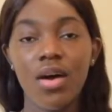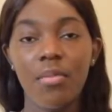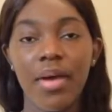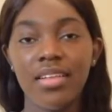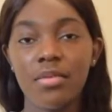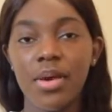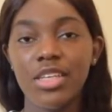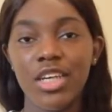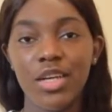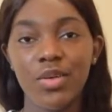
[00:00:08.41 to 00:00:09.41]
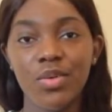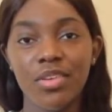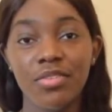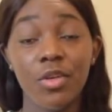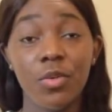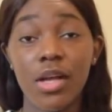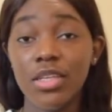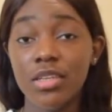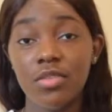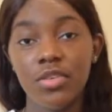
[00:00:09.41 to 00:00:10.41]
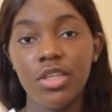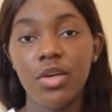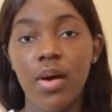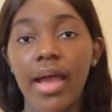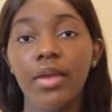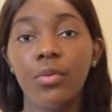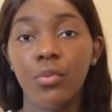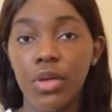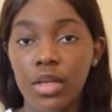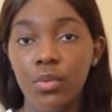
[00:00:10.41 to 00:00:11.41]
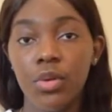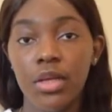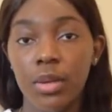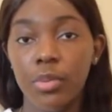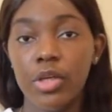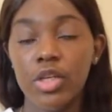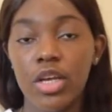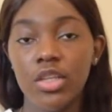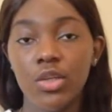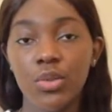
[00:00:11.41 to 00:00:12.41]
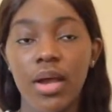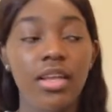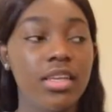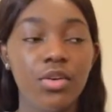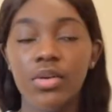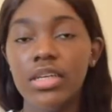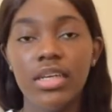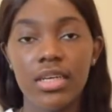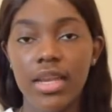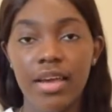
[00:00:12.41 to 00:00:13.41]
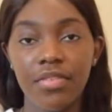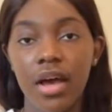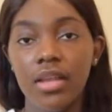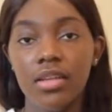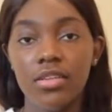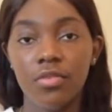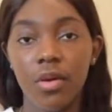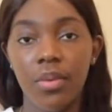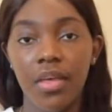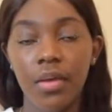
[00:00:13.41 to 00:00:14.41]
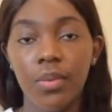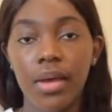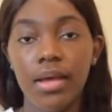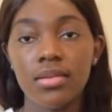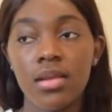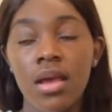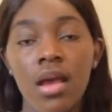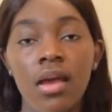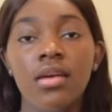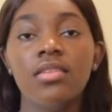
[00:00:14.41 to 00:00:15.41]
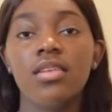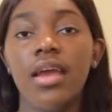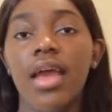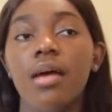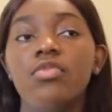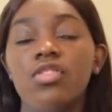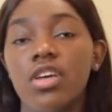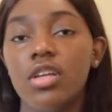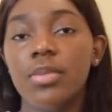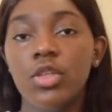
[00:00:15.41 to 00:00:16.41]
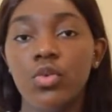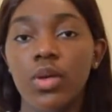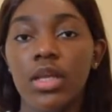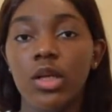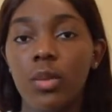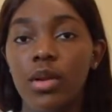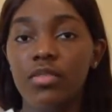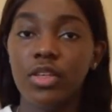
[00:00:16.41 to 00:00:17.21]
back to my channel. If you're watching this video, I really, really appreciate you. I literally couldn't have gotten this far without you guys. Today, I'm just going to be doing a little bit of a